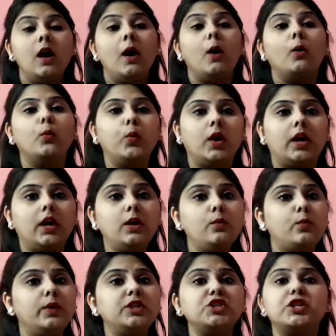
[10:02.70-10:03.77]
word
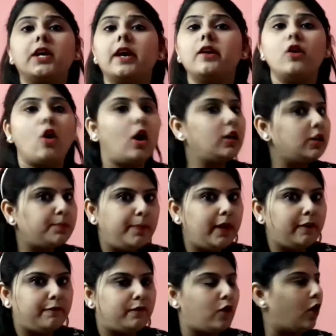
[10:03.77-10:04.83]
which cannot
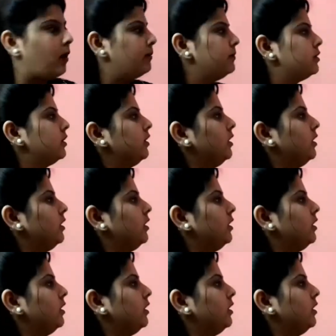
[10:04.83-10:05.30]
be formed.